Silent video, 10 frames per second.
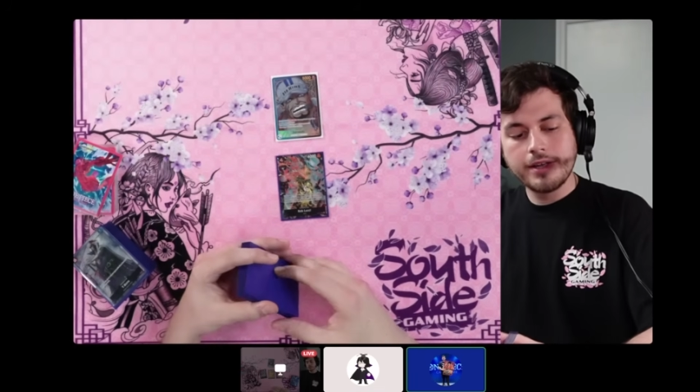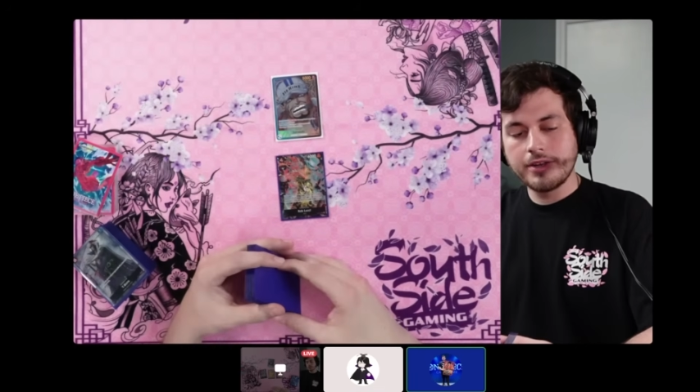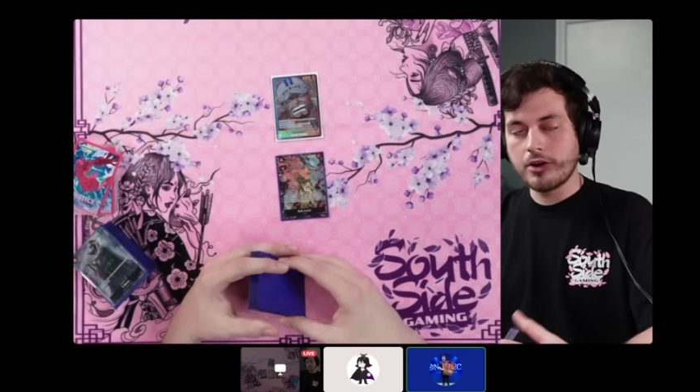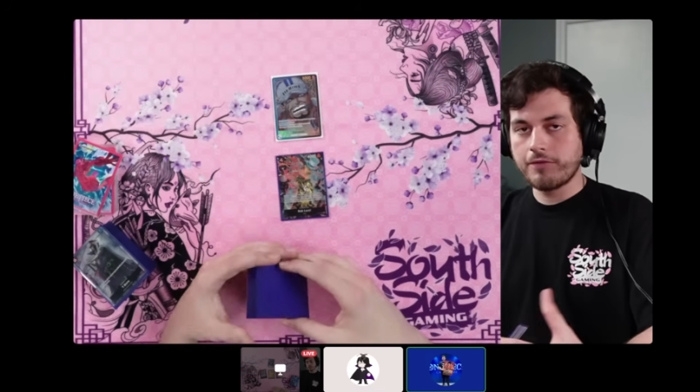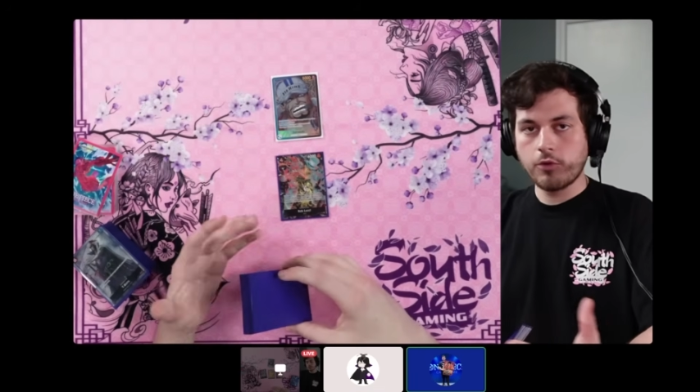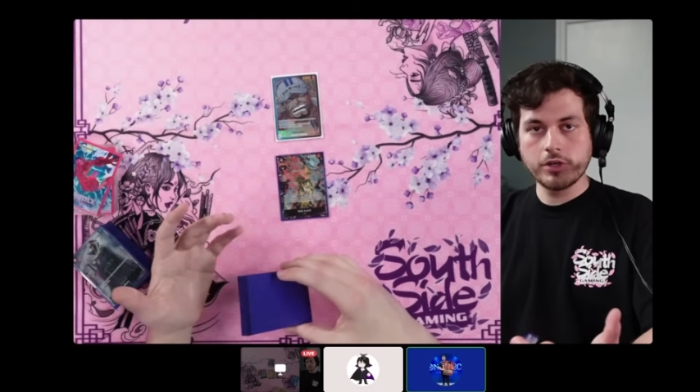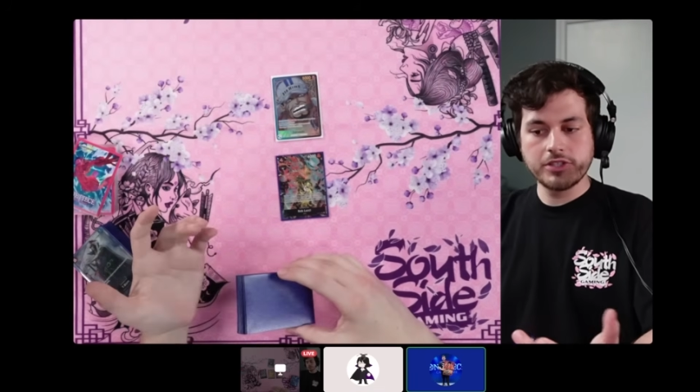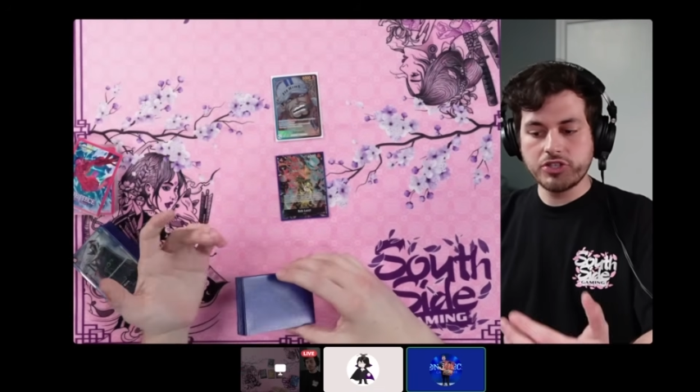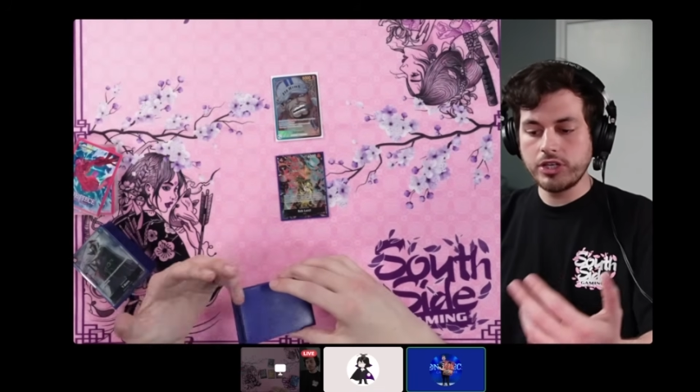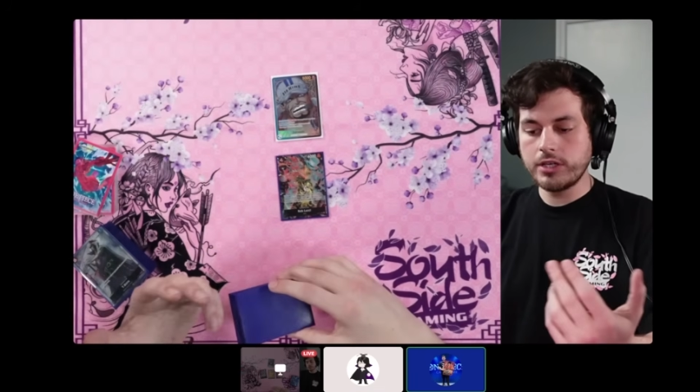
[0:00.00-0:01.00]
4
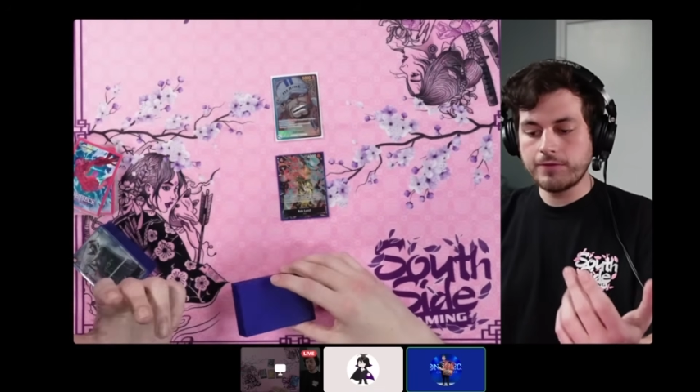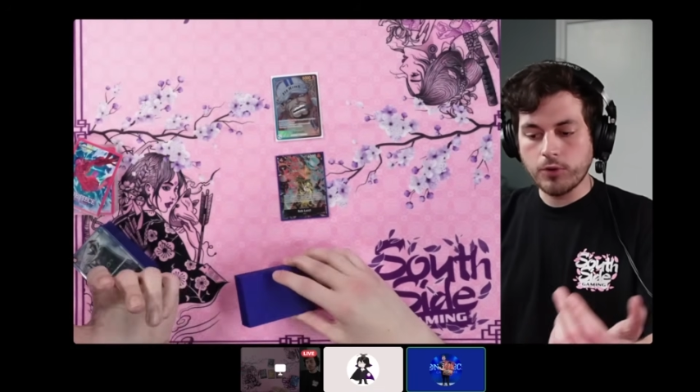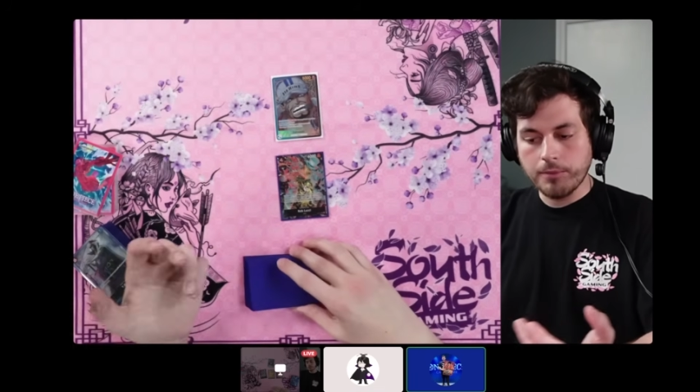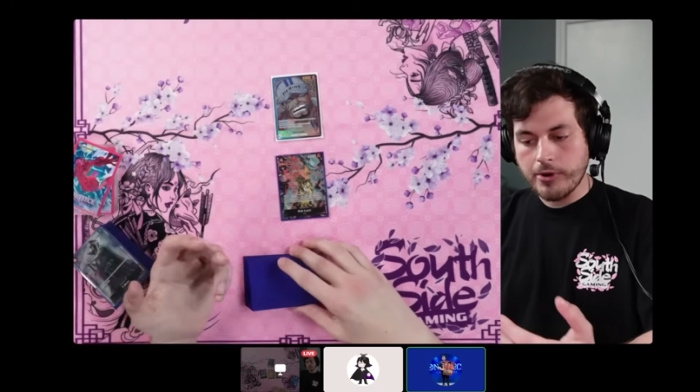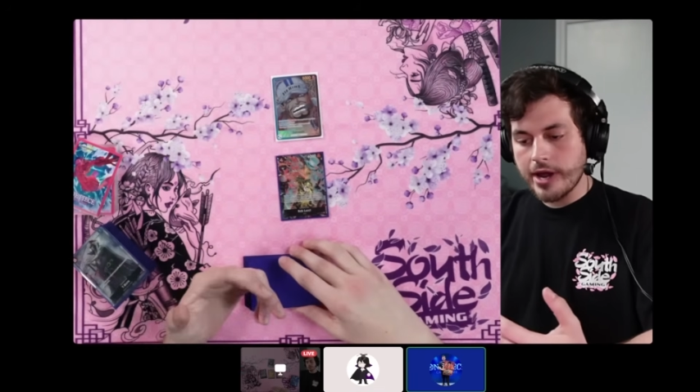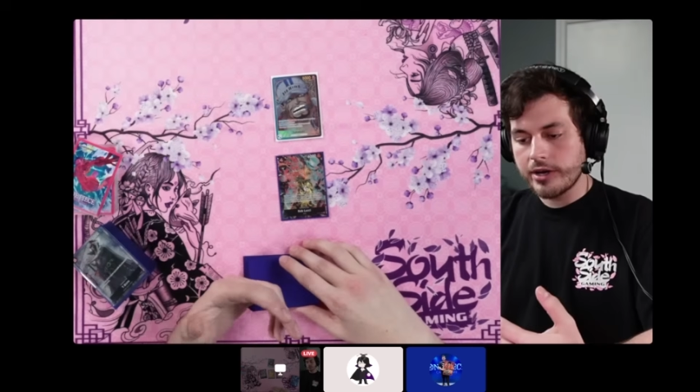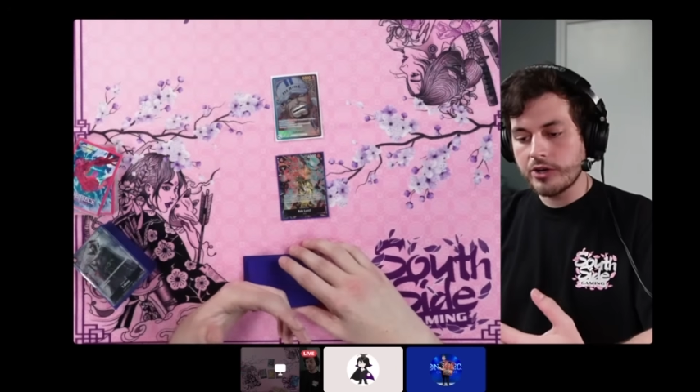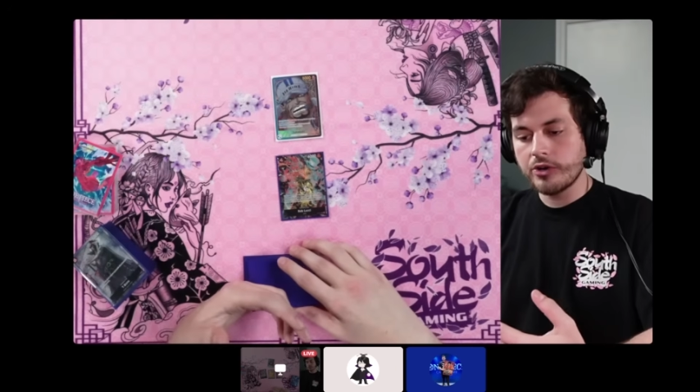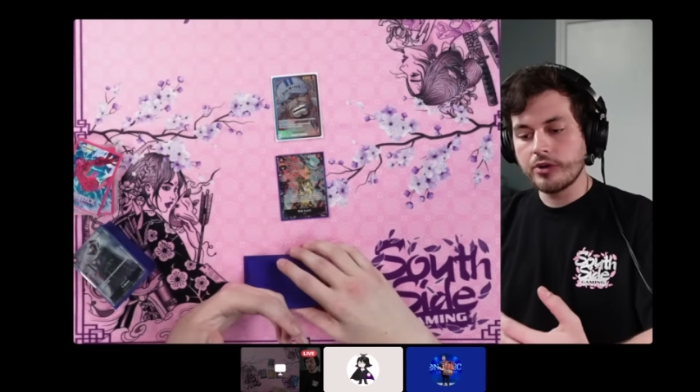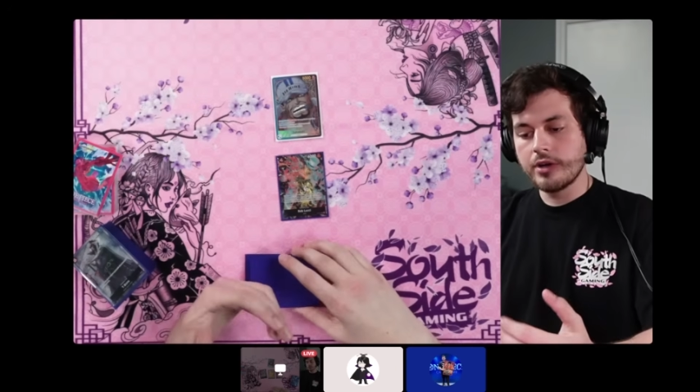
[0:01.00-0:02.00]
Tashigi, 4 brand
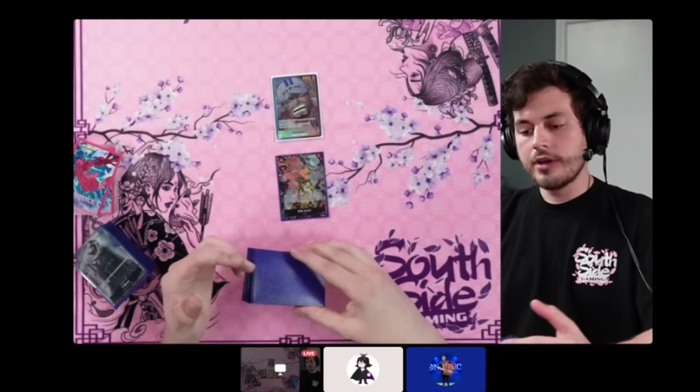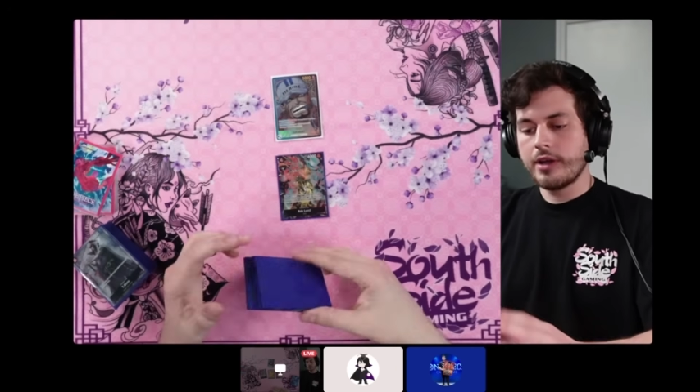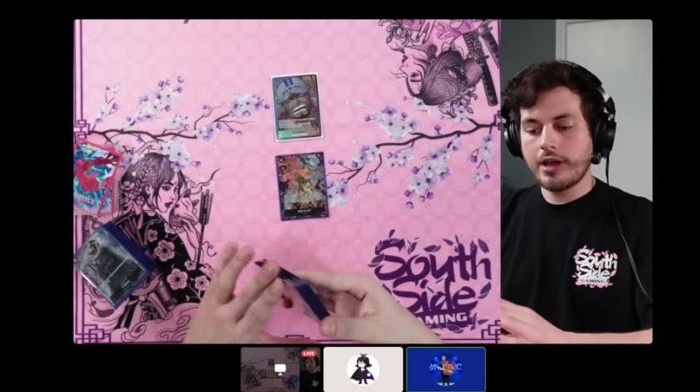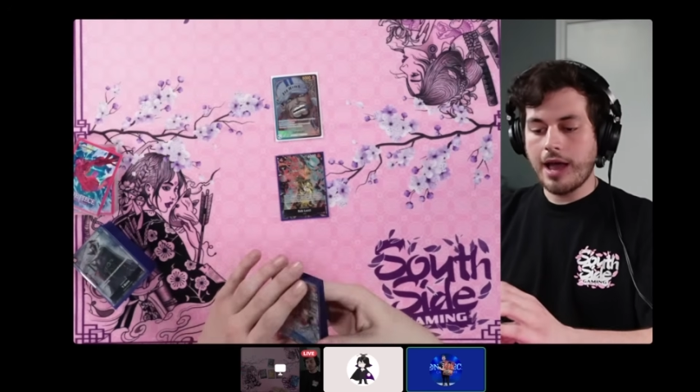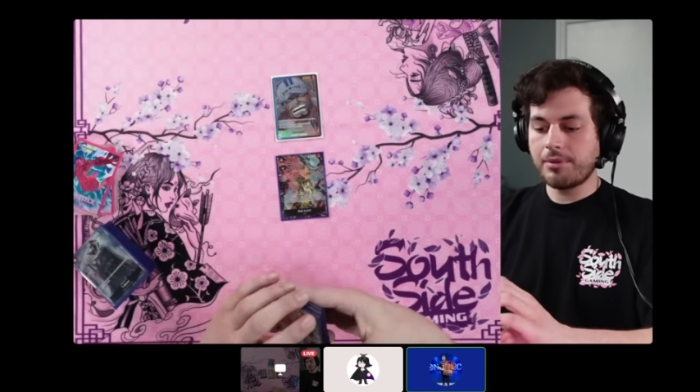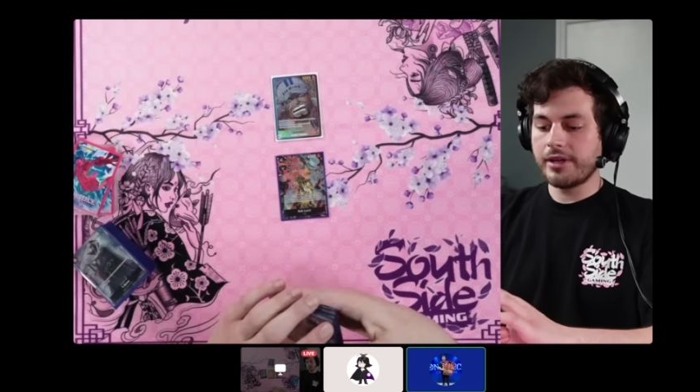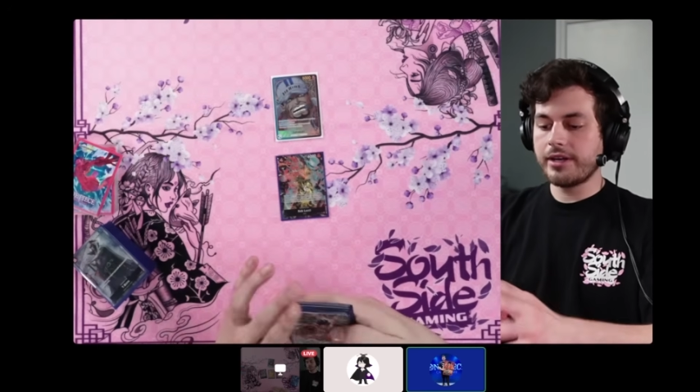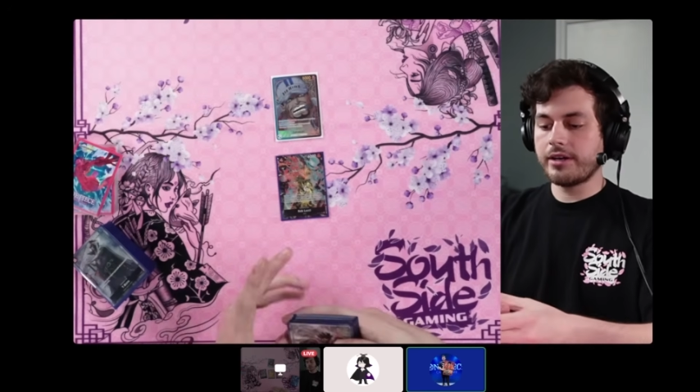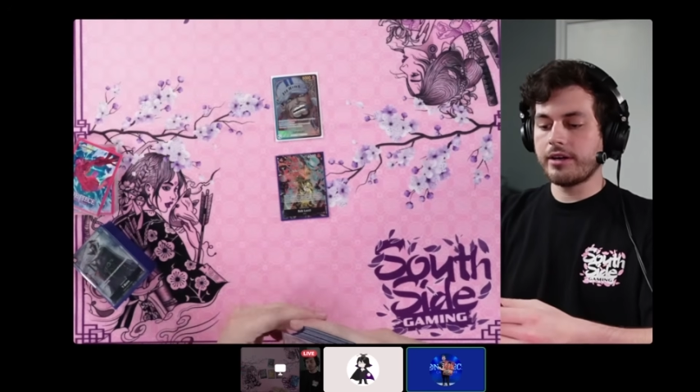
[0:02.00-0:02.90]
new. Played